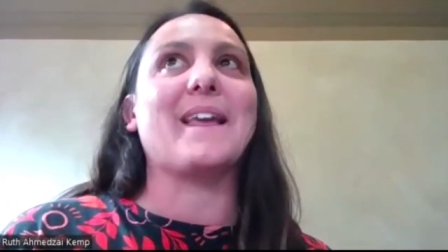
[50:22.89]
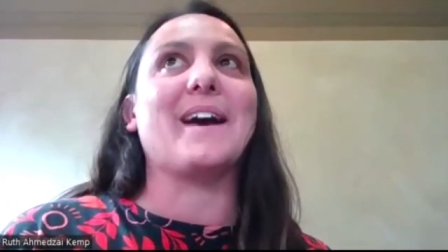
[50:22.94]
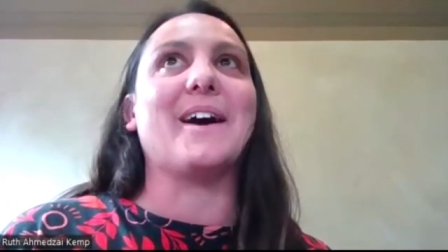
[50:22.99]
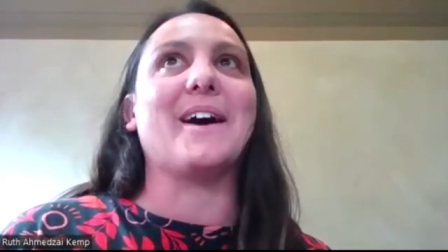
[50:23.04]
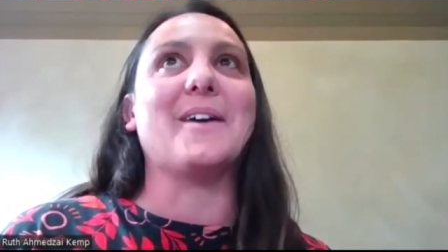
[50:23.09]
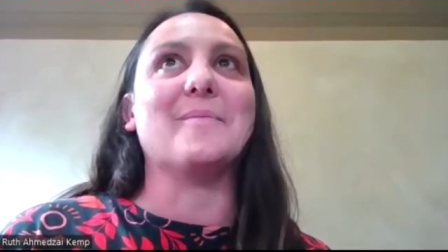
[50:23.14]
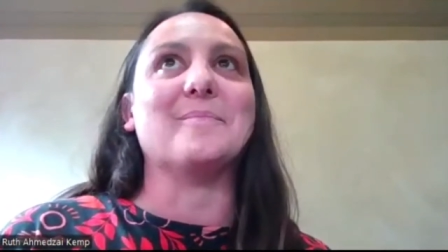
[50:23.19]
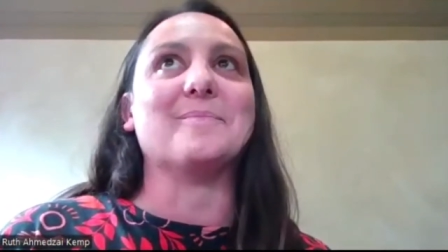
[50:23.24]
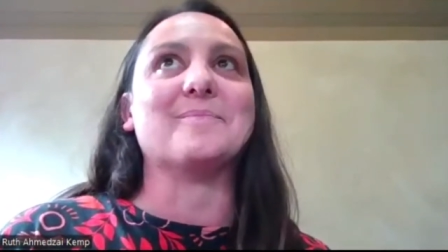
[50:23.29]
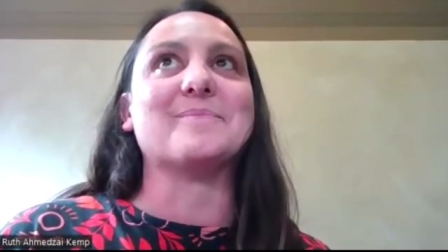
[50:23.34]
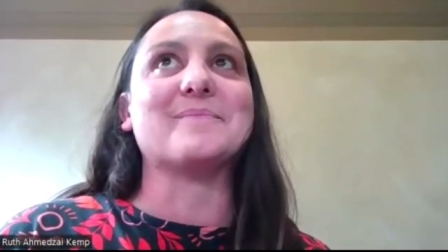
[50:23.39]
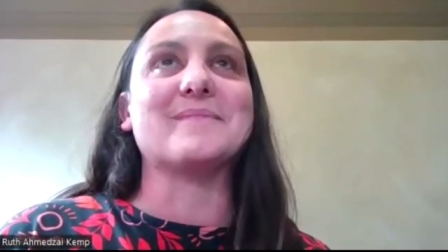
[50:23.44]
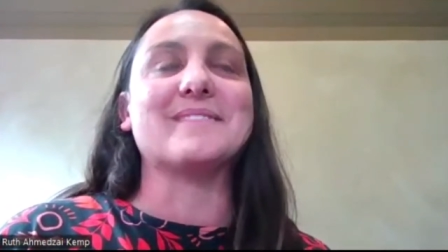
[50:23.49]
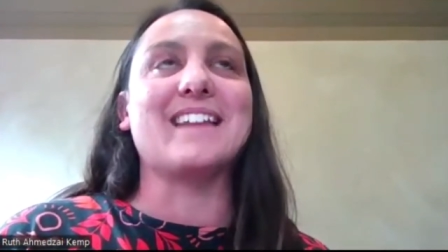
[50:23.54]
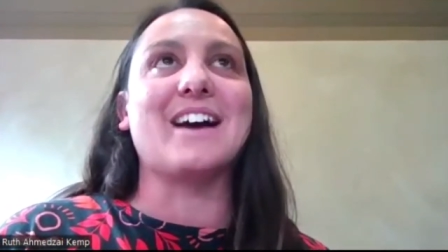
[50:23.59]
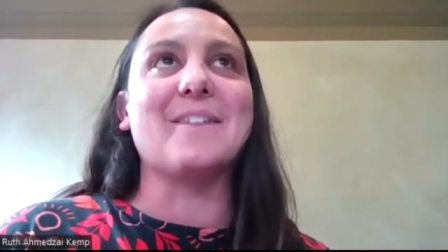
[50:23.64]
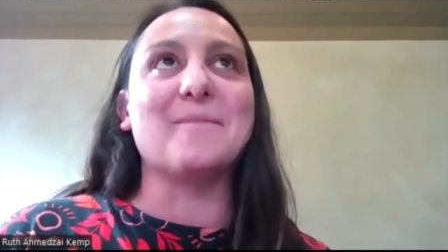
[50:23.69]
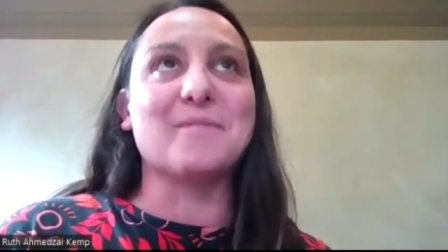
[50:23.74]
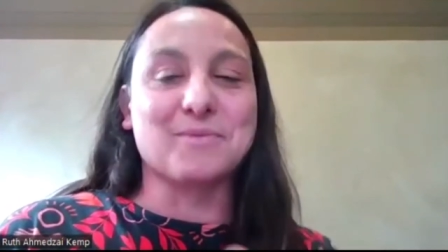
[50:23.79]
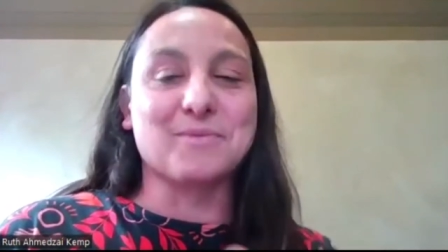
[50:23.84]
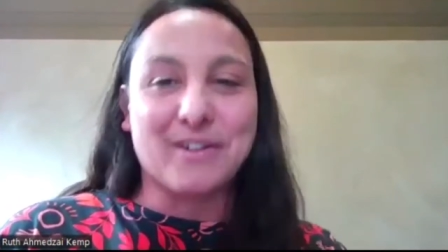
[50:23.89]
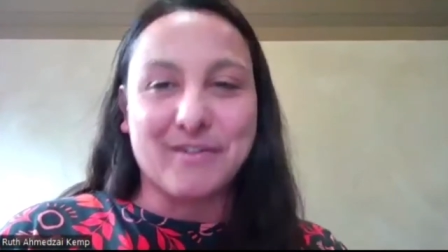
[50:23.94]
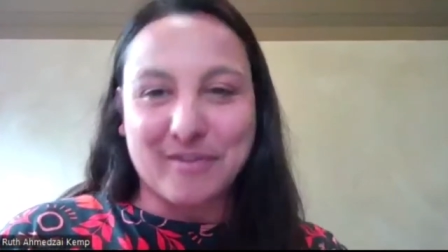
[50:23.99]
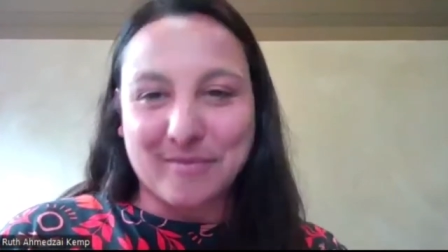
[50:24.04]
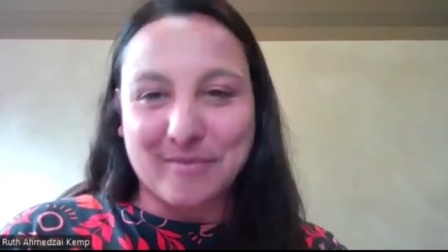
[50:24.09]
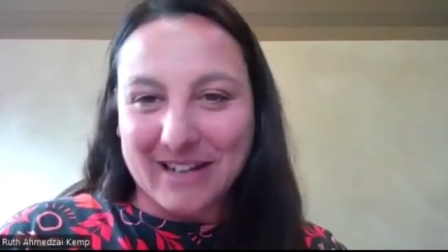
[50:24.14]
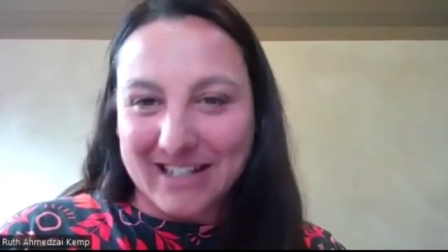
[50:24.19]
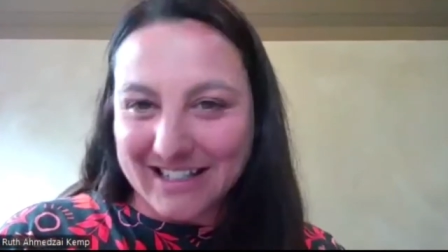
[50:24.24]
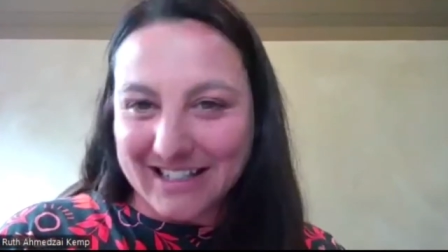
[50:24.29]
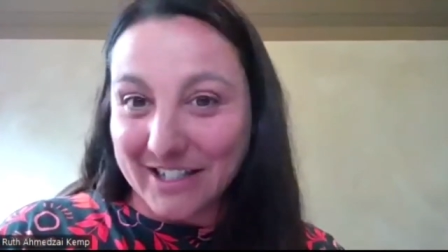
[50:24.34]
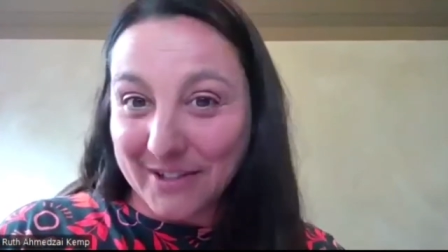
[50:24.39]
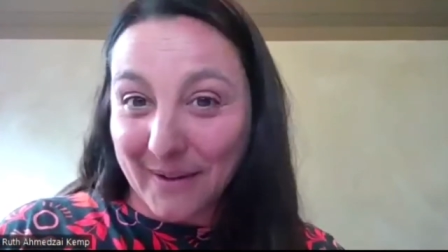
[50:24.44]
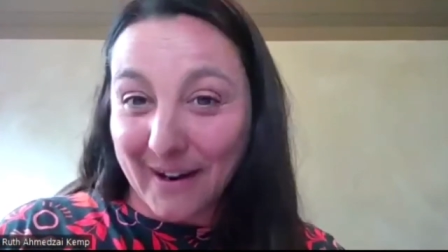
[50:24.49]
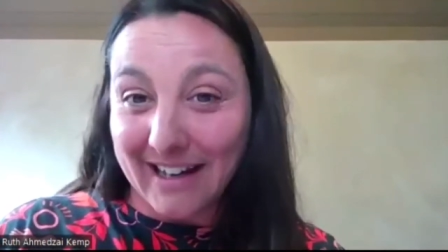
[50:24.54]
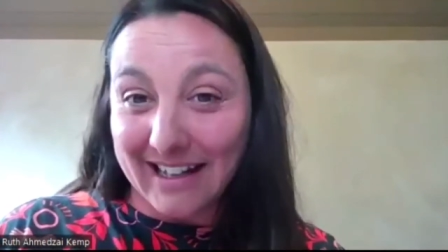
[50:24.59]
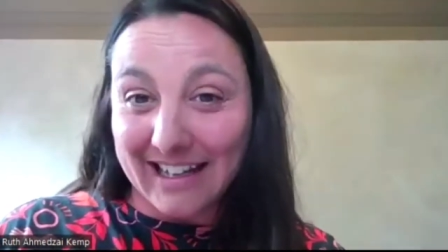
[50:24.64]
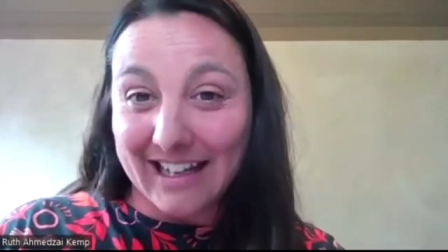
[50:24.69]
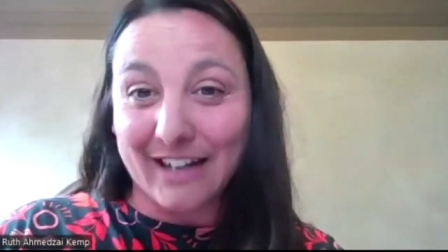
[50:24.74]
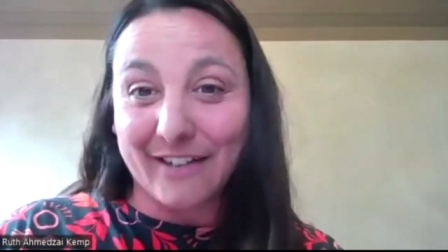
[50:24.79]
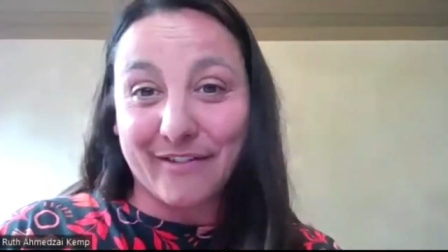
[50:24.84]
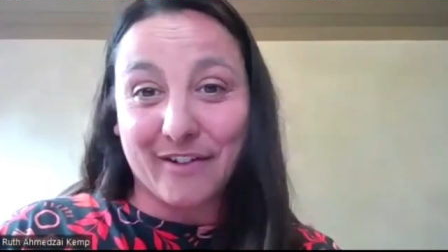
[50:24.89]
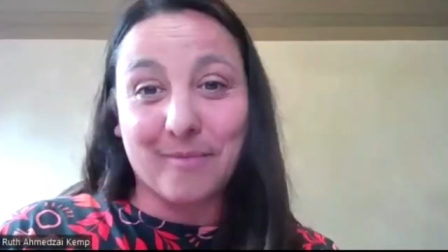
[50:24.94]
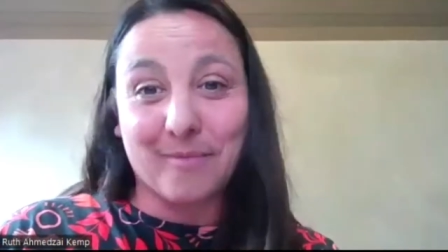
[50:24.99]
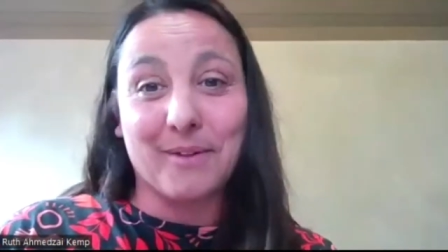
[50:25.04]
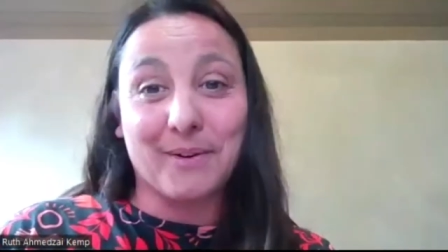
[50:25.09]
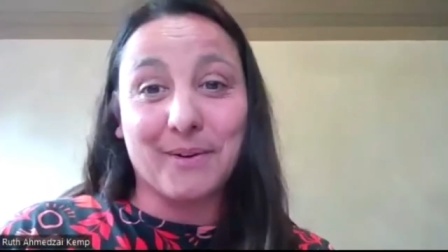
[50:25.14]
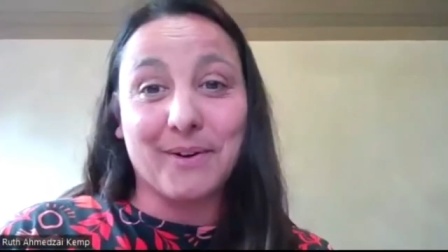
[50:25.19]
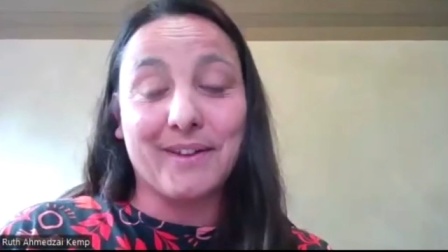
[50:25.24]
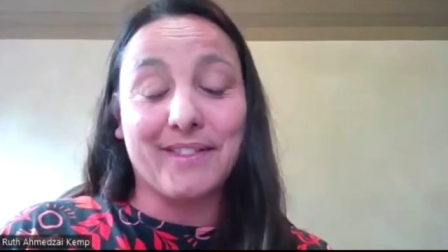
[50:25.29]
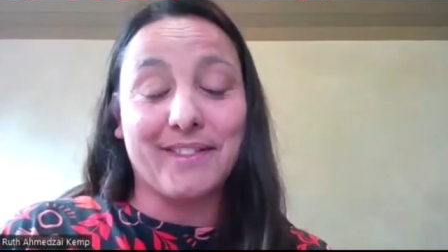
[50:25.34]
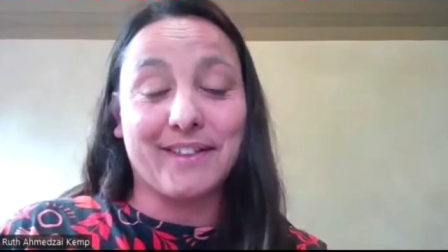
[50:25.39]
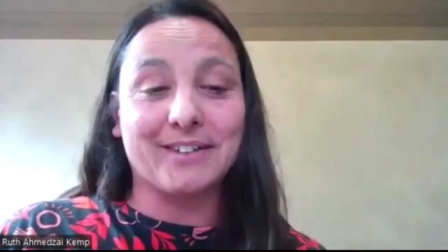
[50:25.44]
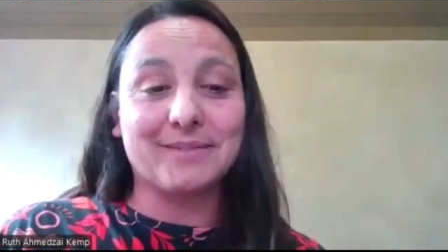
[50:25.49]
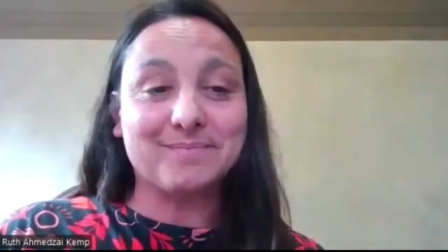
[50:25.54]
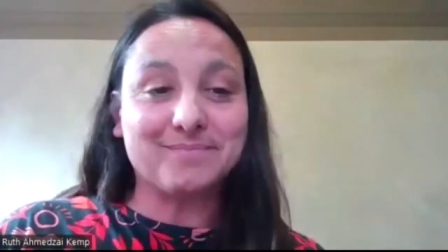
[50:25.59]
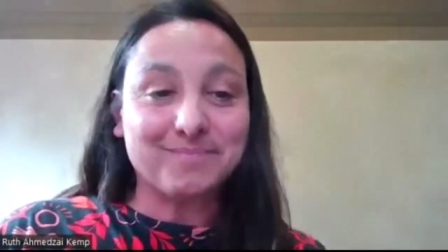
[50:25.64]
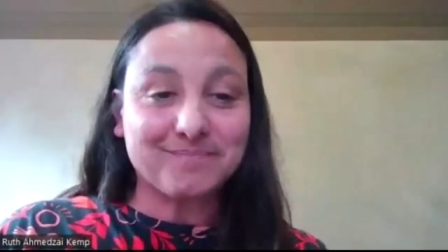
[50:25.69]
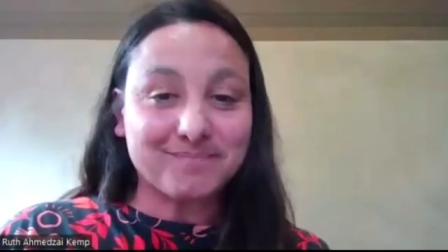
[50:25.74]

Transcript: How much more information do I need from the author?